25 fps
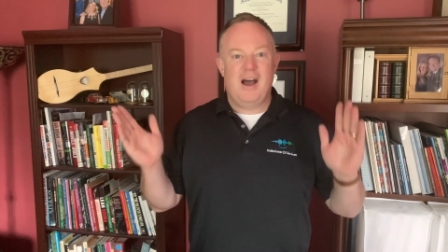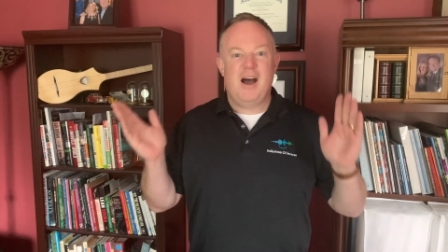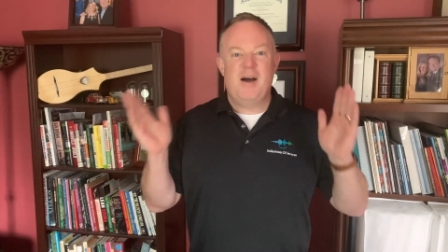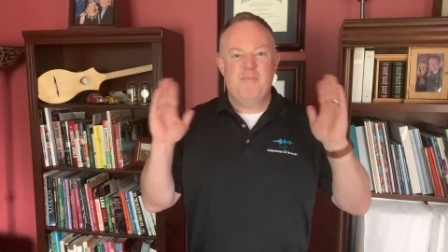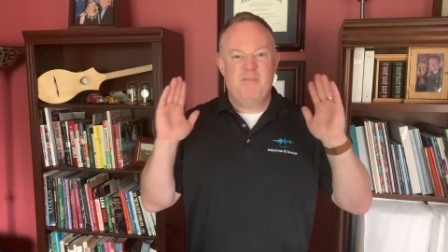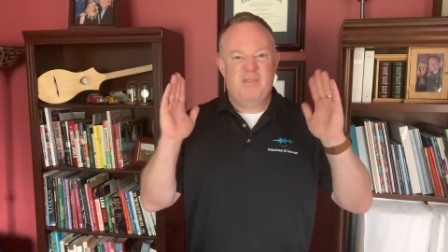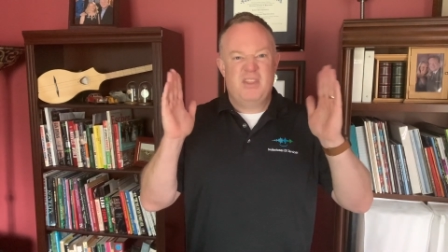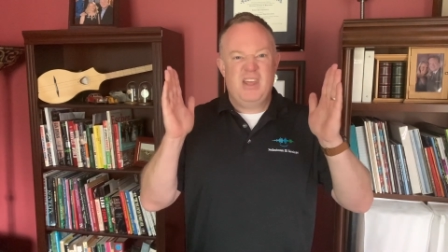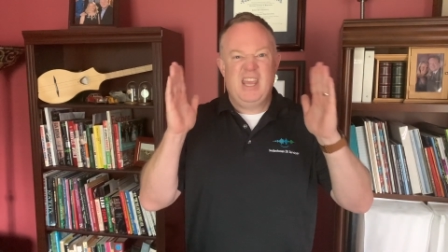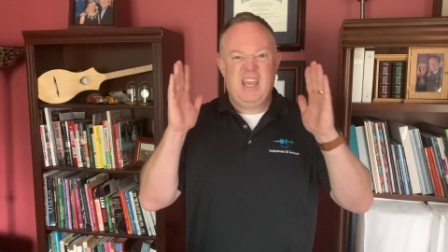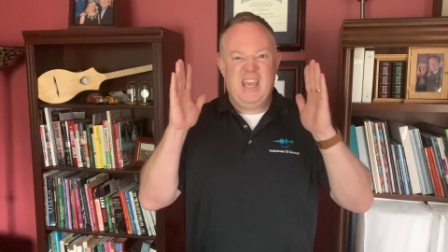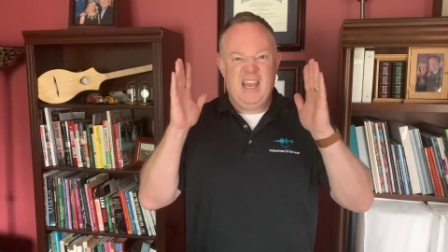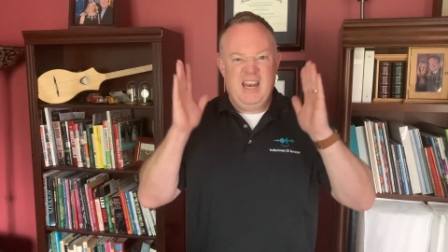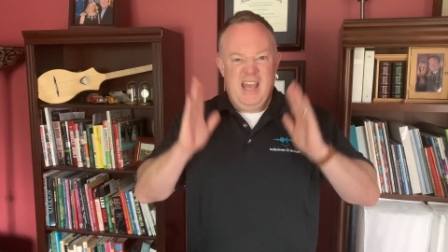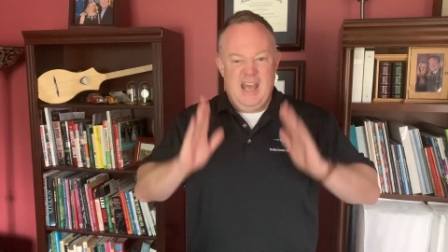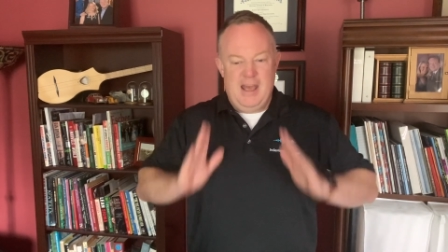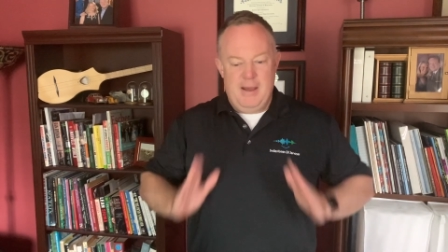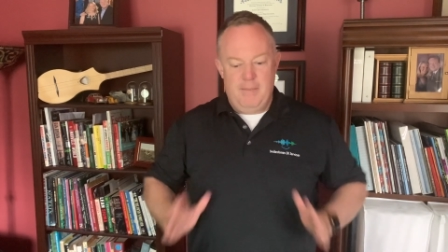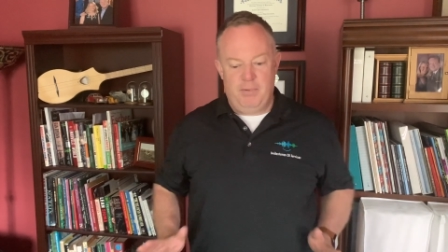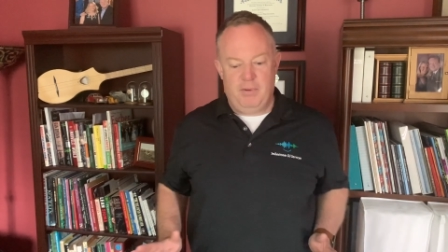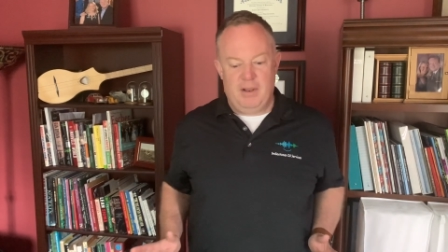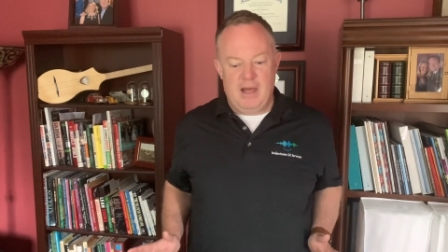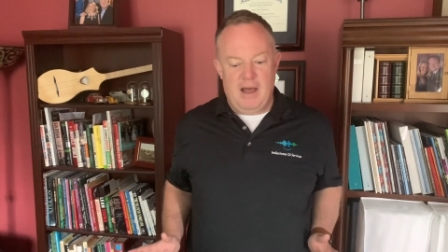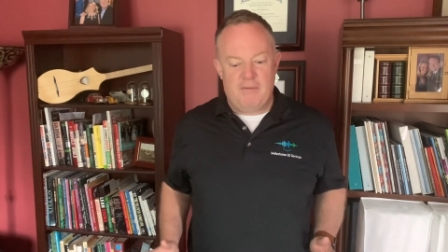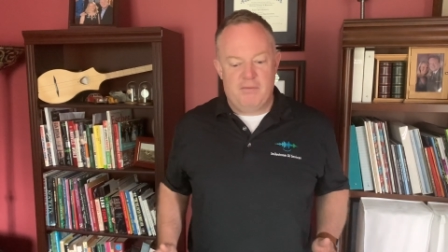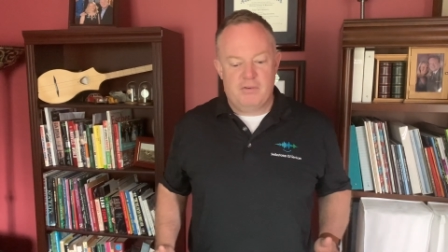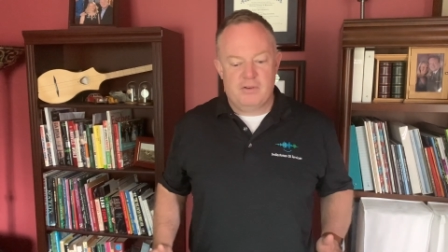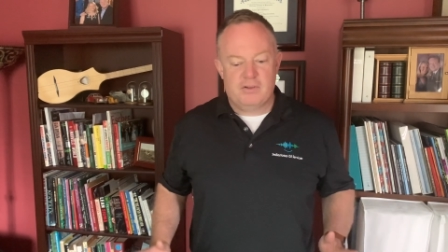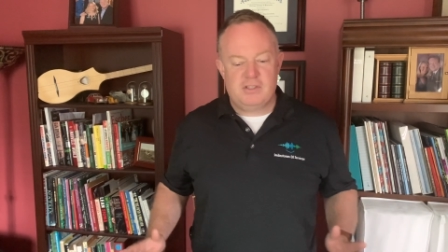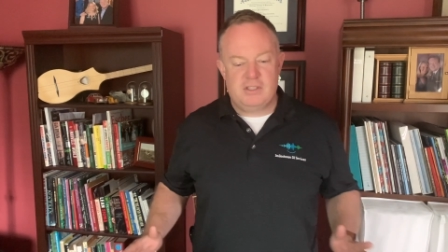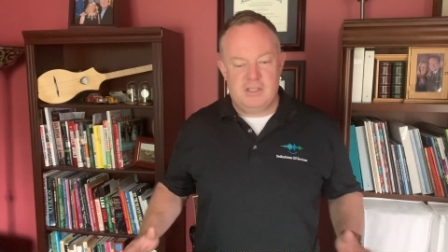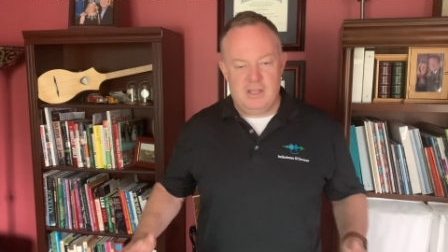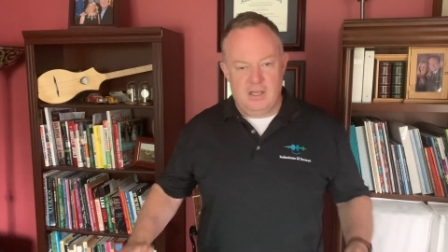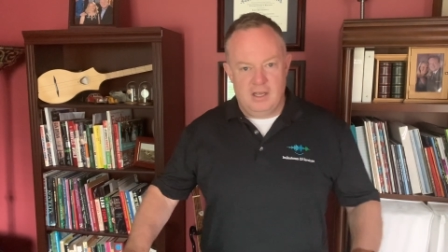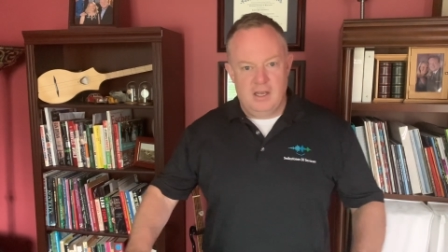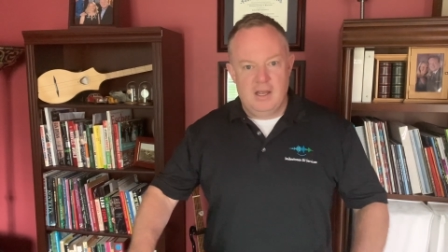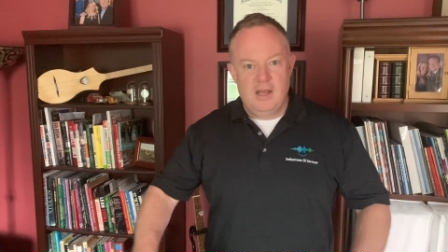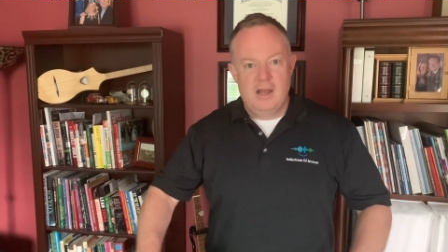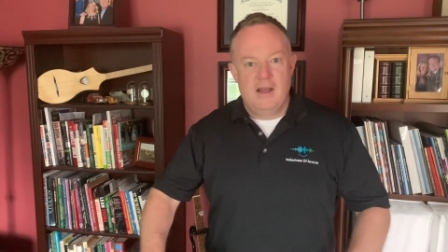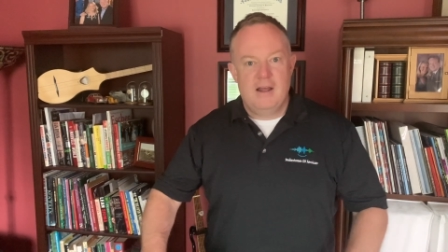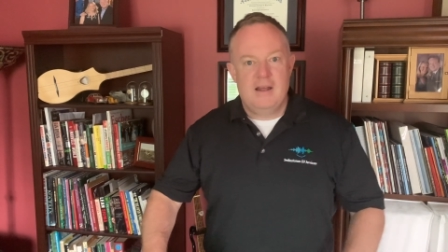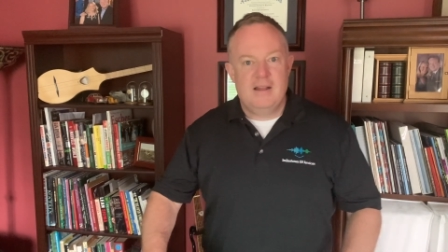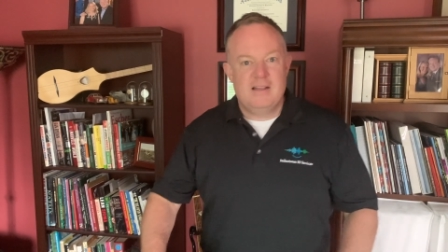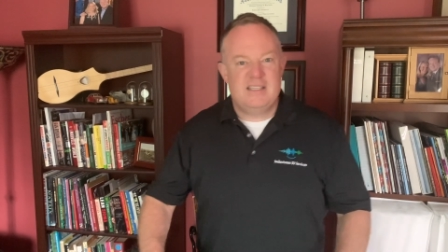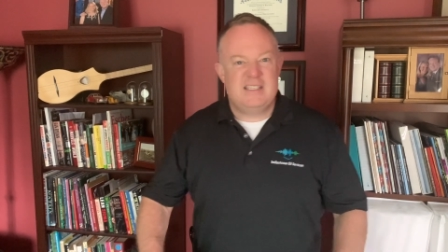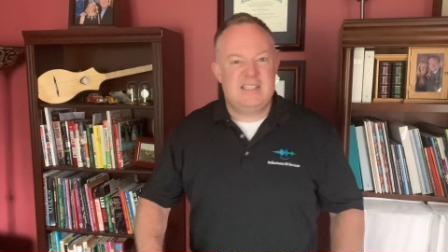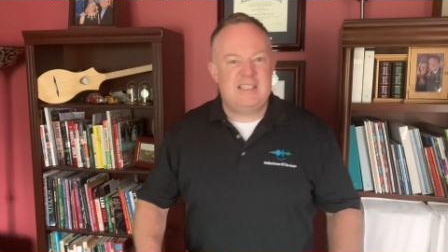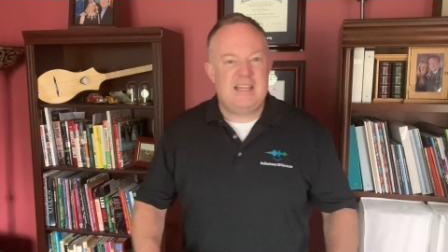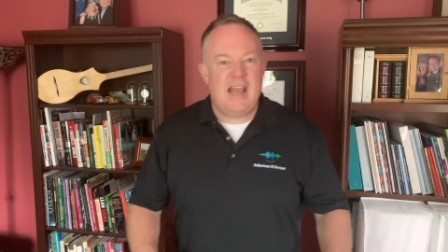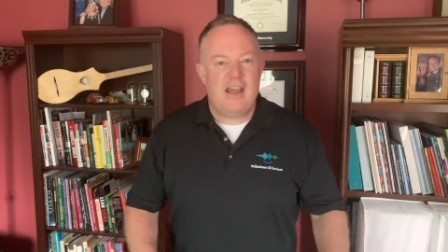I'm thinking hip level's the
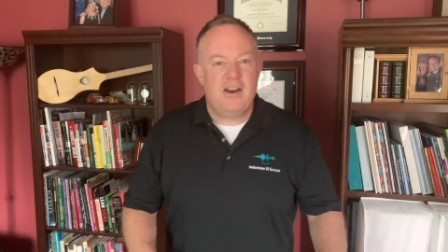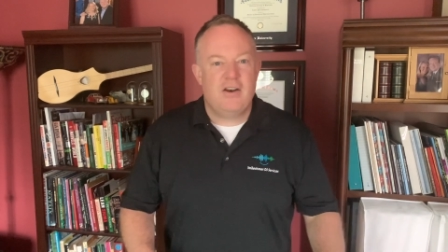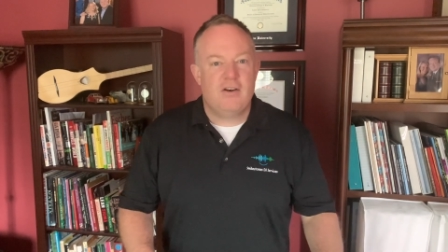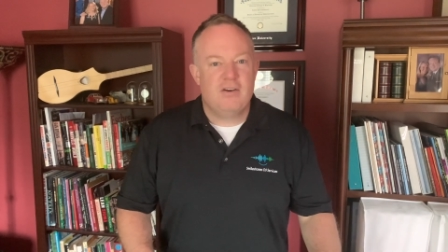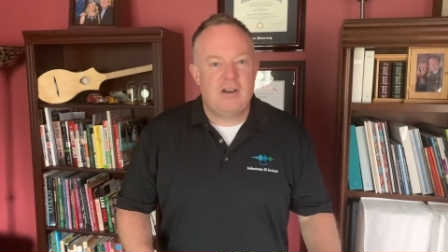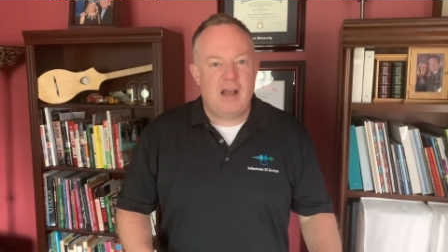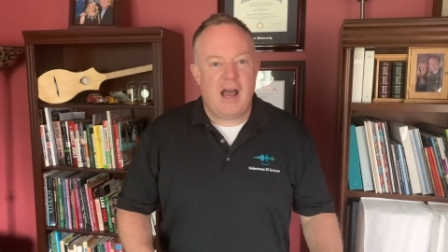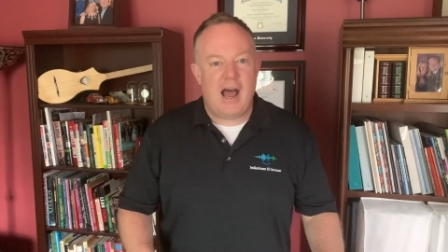standard